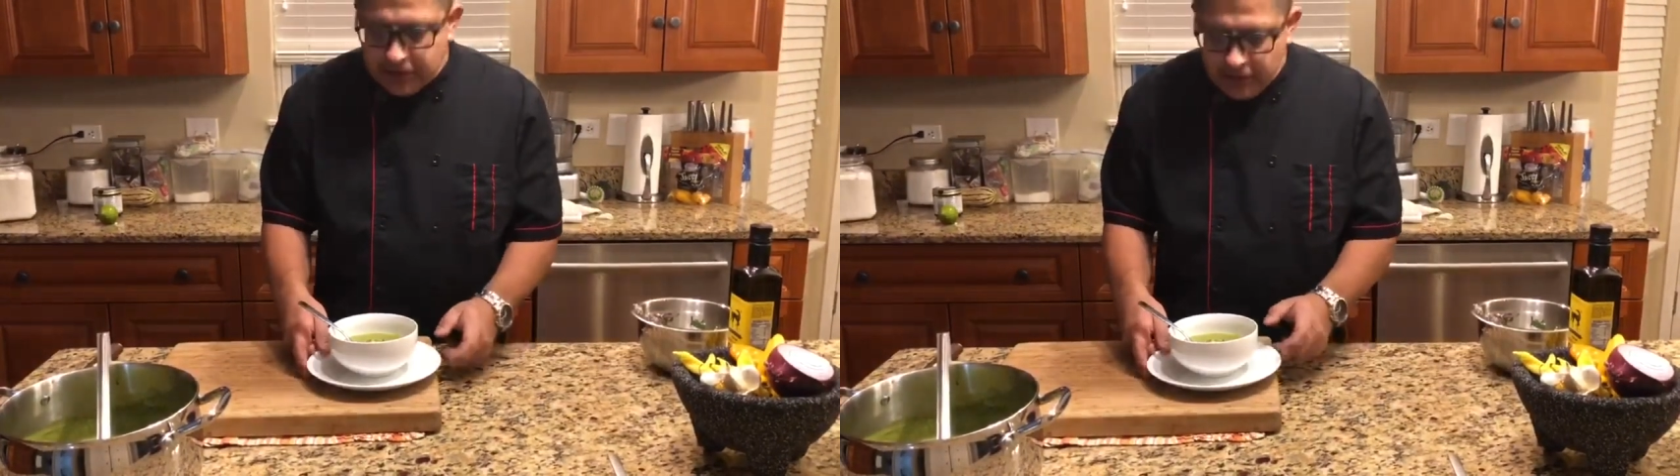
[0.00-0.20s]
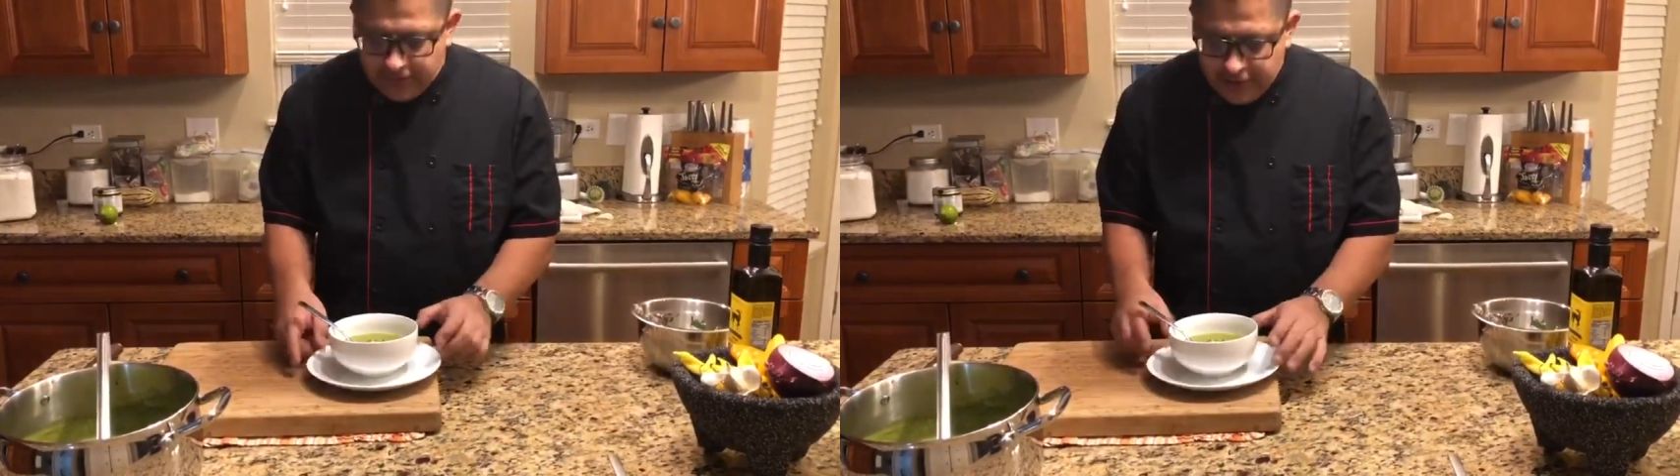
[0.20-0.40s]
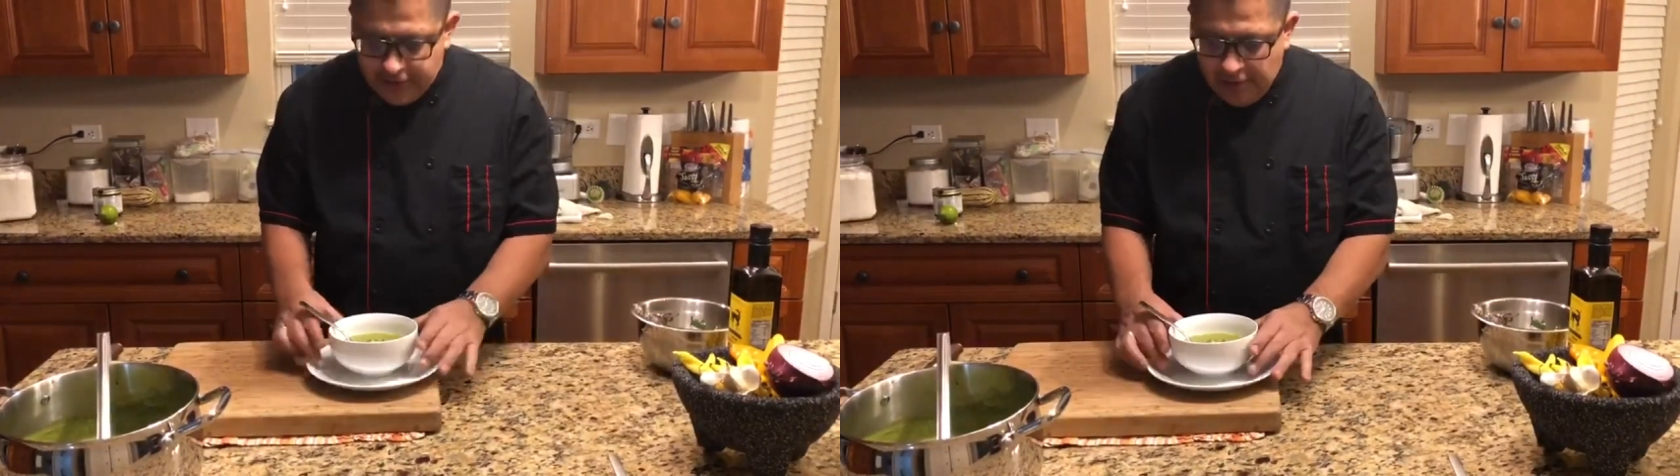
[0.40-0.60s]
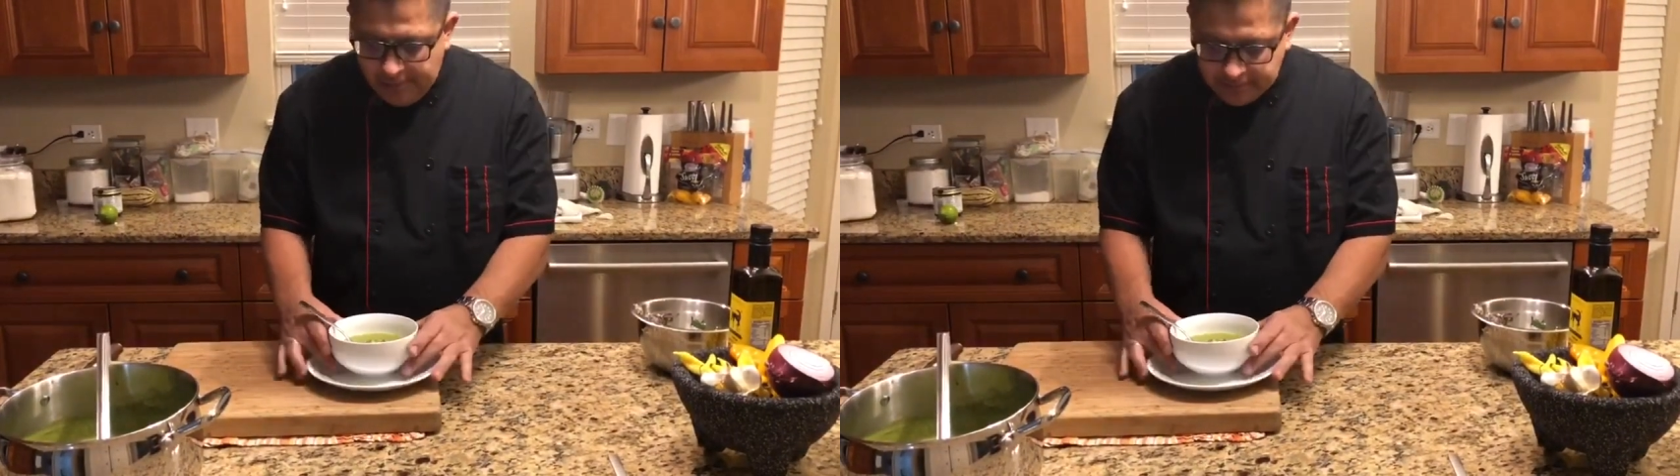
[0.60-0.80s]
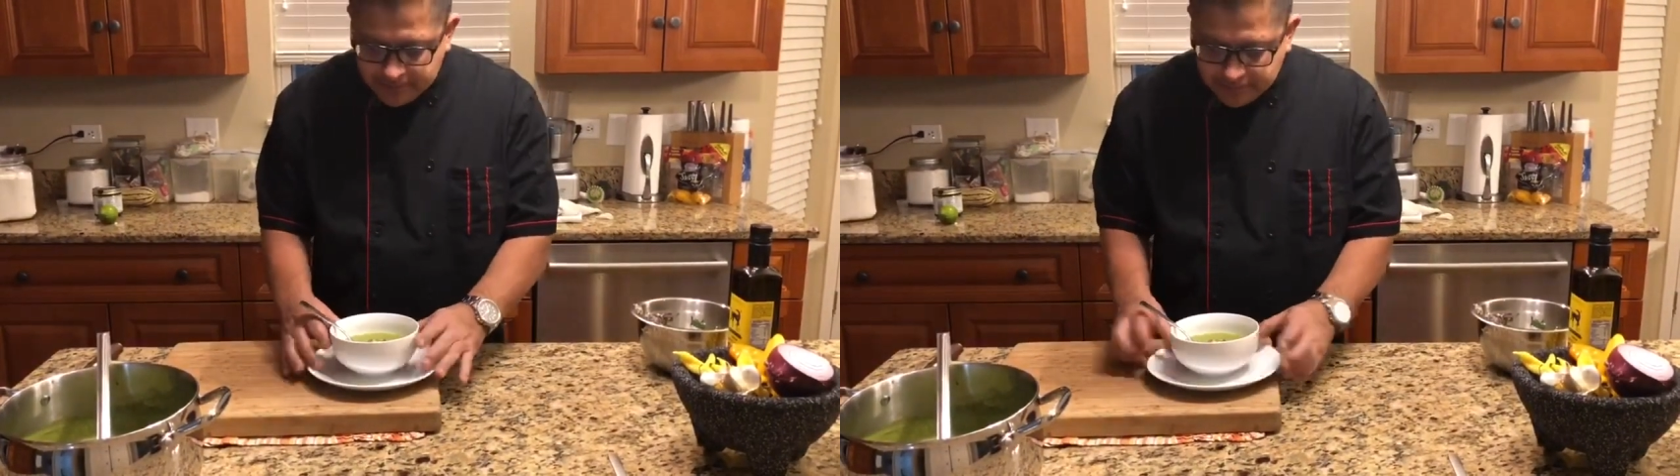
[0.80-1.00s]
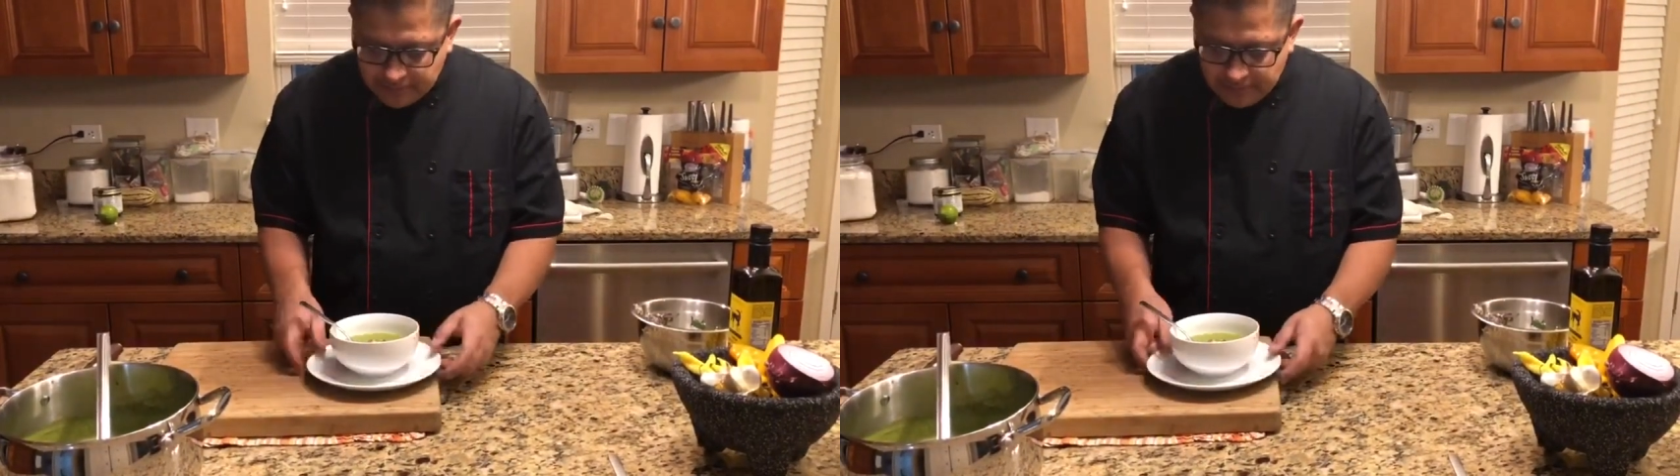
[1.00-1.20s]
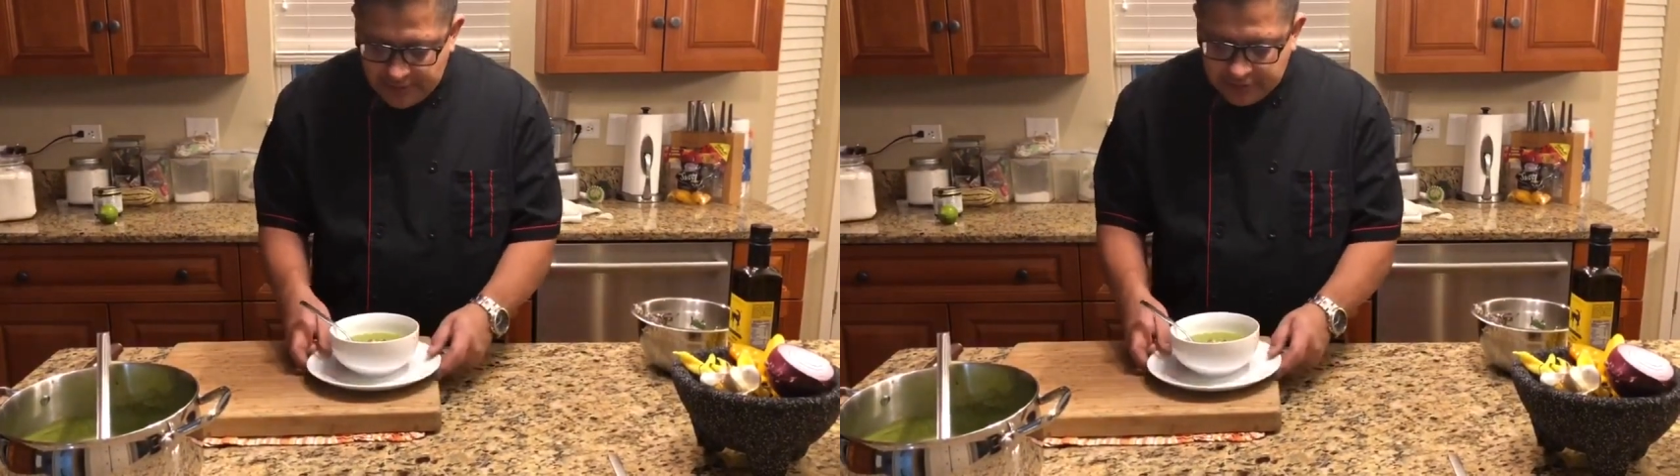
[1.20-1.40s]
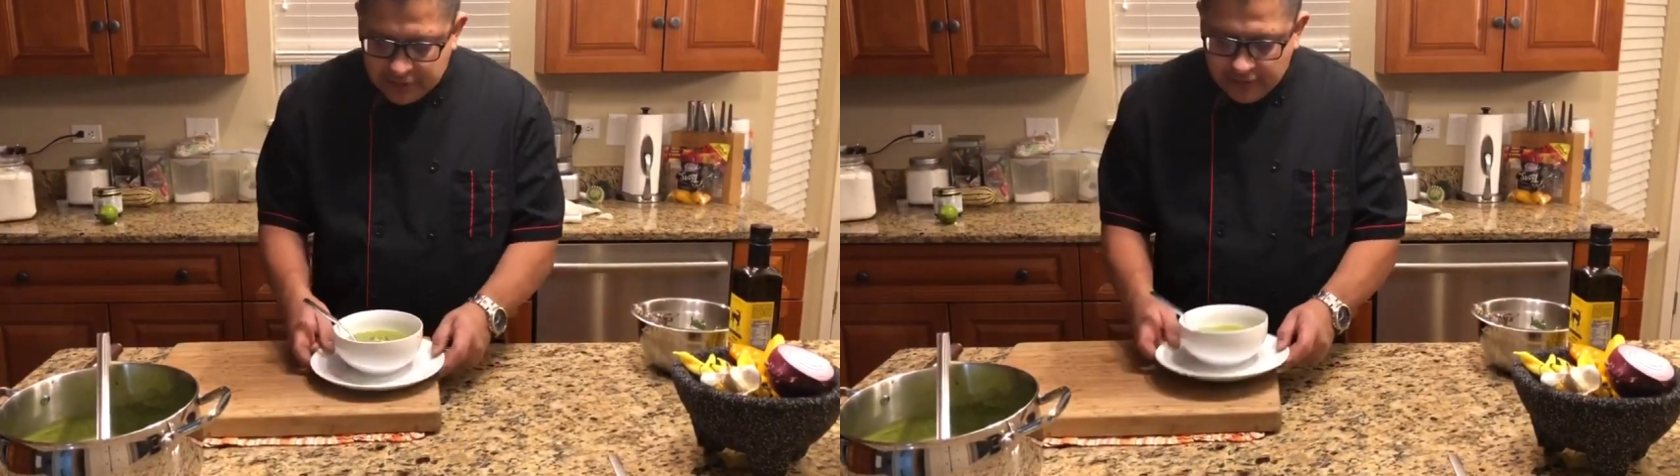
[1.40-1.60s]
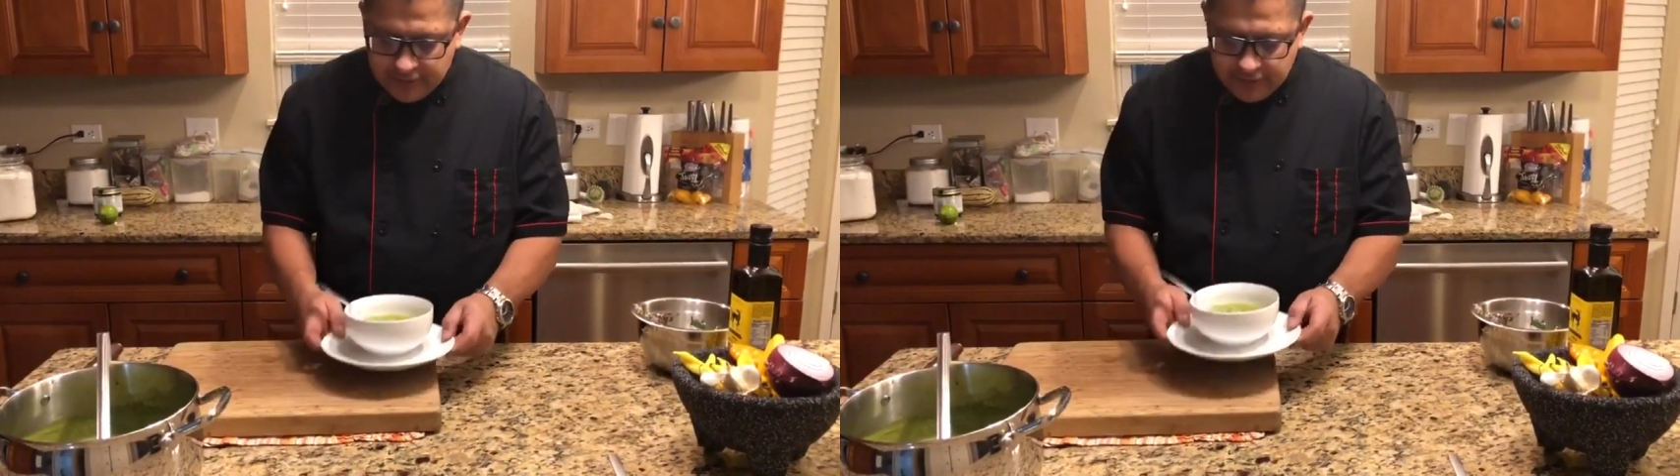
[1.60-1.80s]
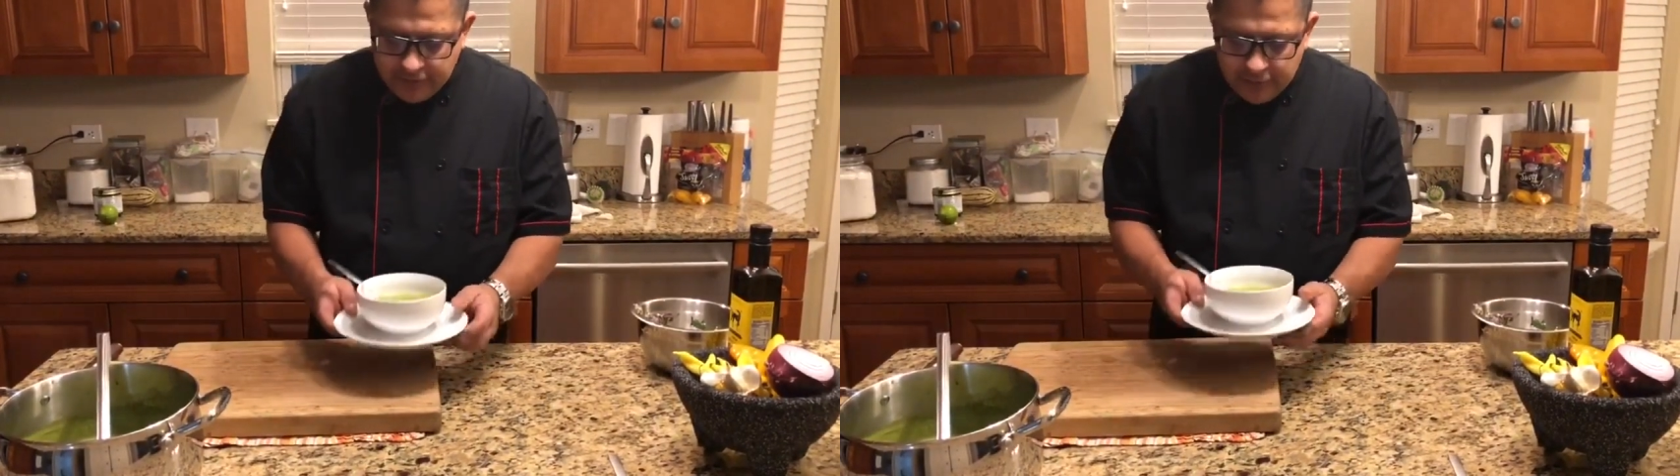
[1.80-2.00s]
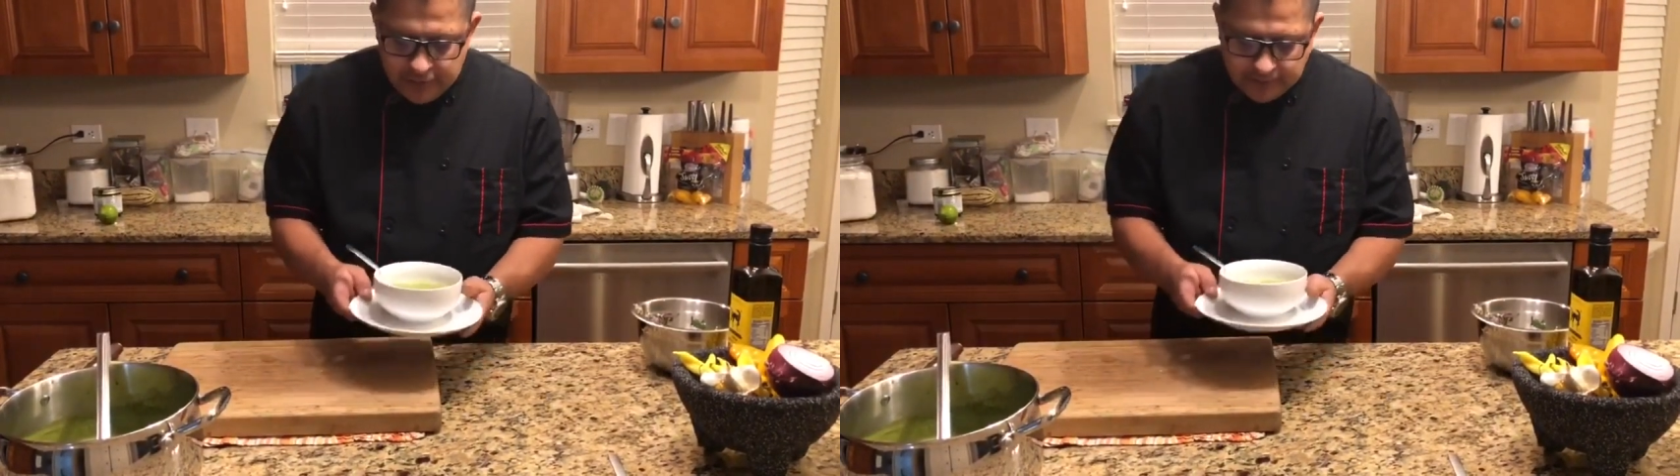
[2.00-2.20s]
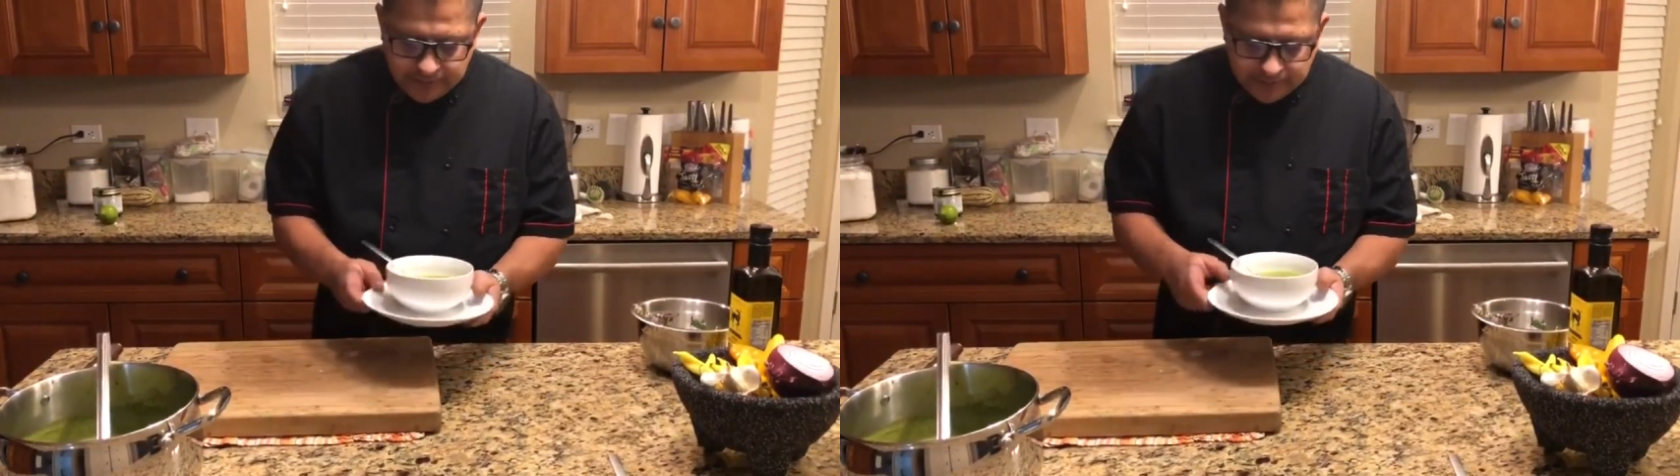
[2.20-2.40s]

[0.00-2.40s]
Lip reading: comfy, comfort food.